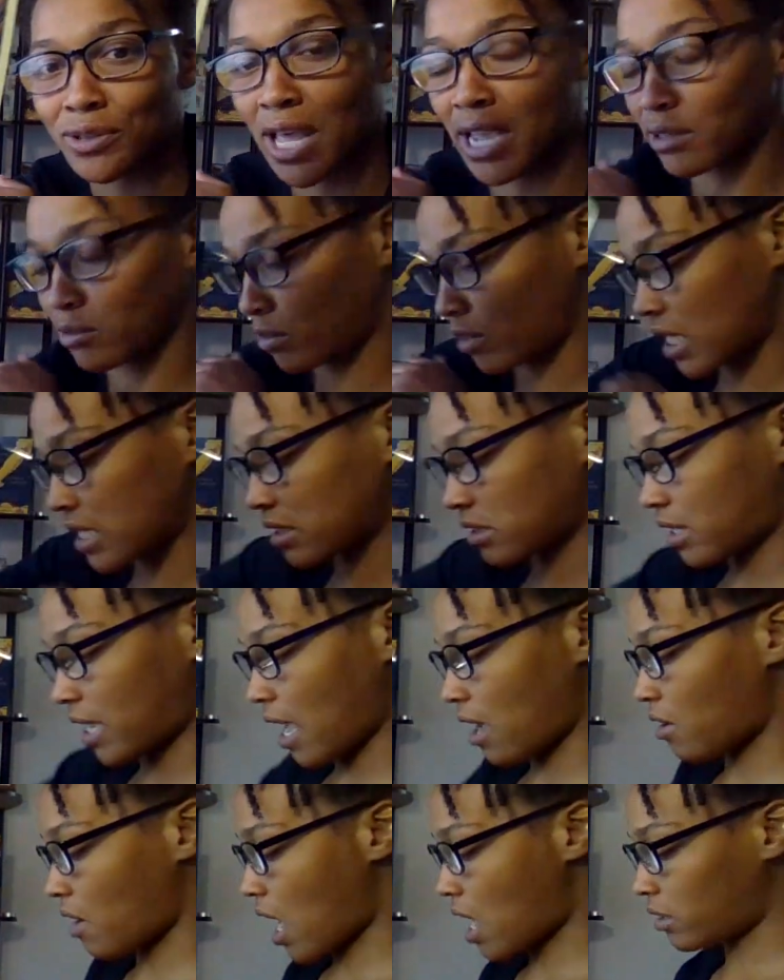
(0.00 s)
Like, let's
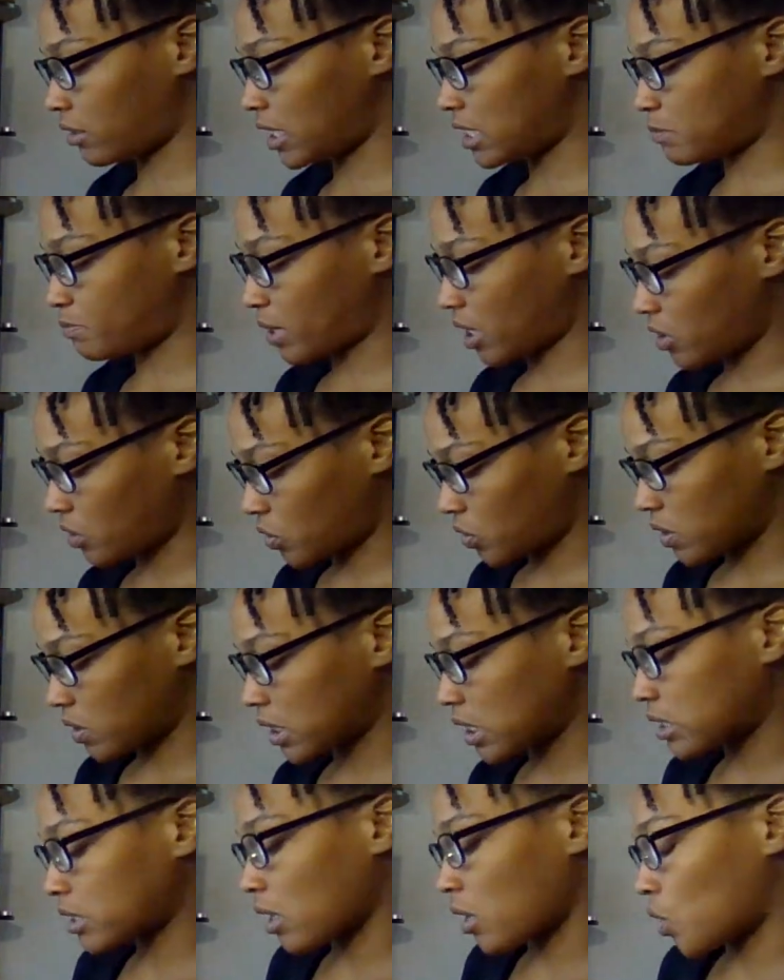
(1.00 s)
count all these
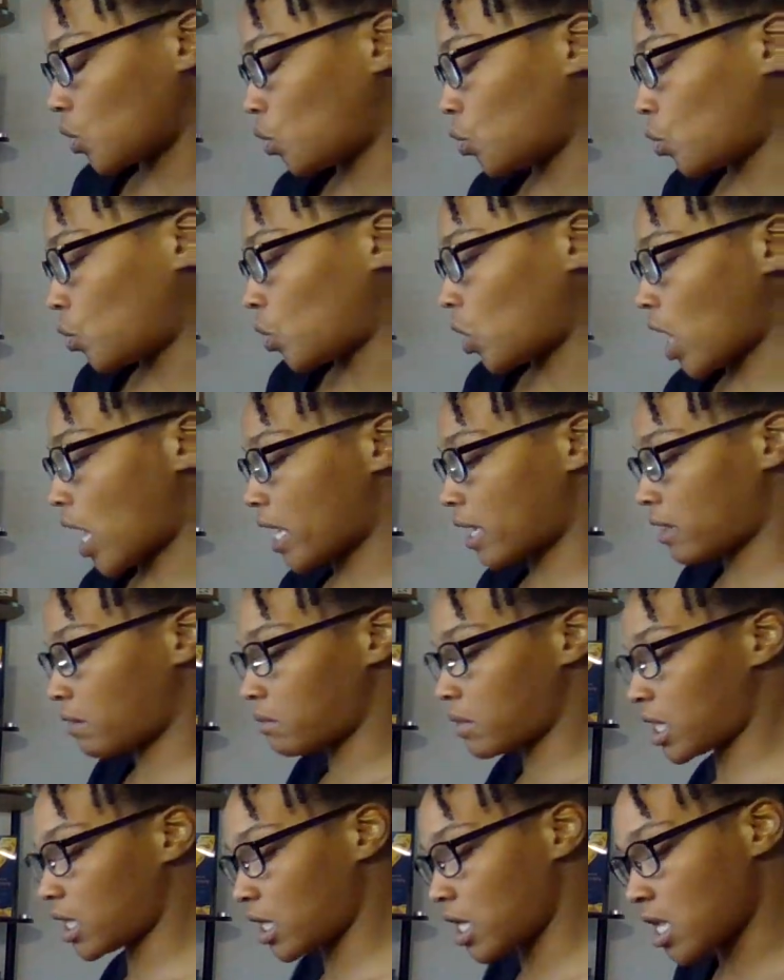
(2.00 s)
pentacles. It's a whole lot
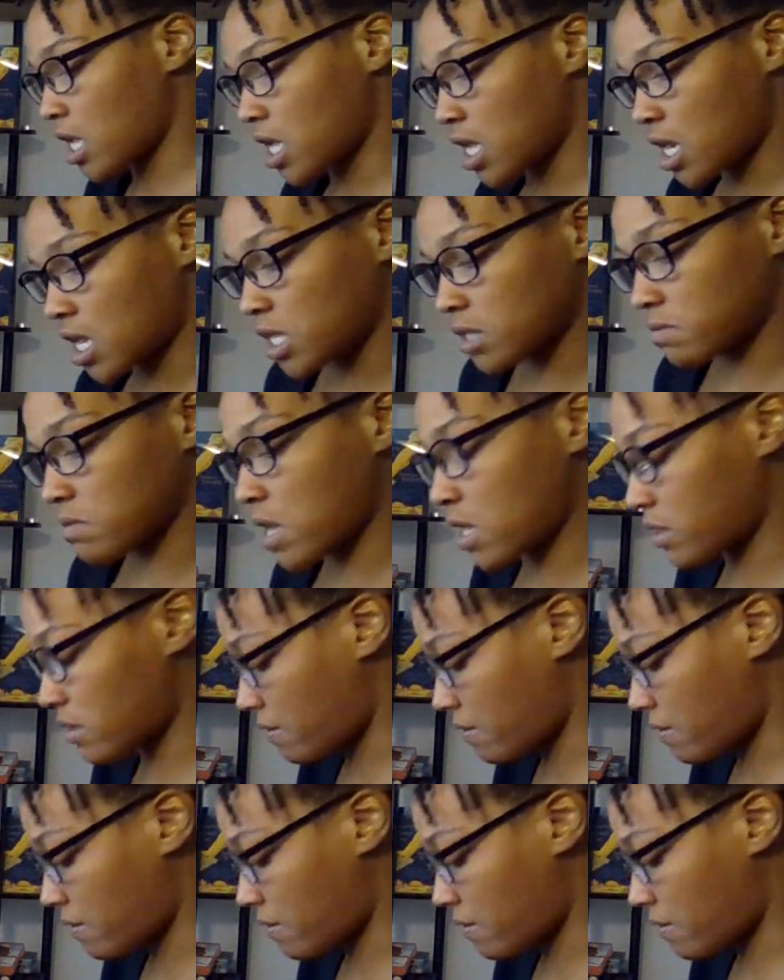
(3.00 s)
of money in it.